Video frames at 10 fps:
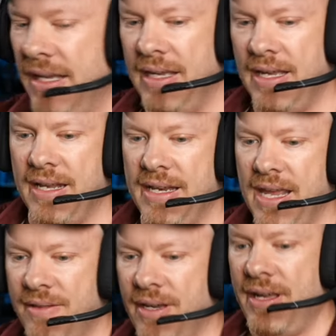And
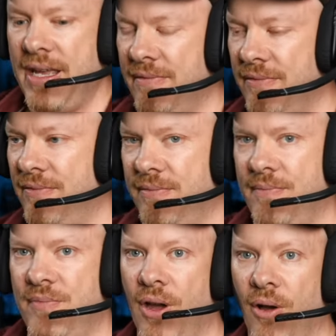now that I have
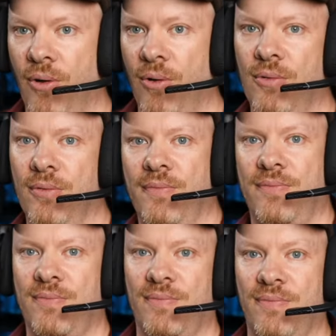the whole
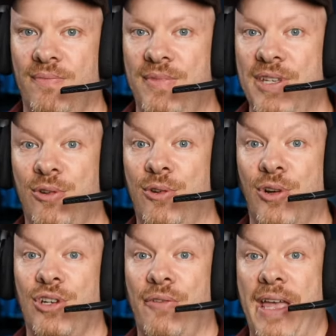this could
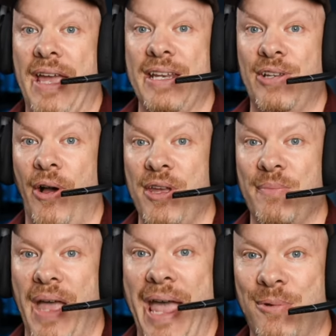cut off at any time
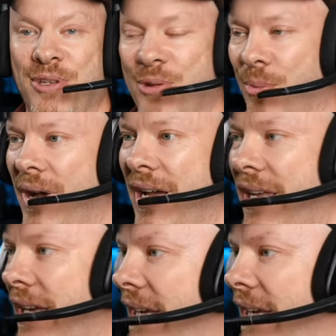out of the way.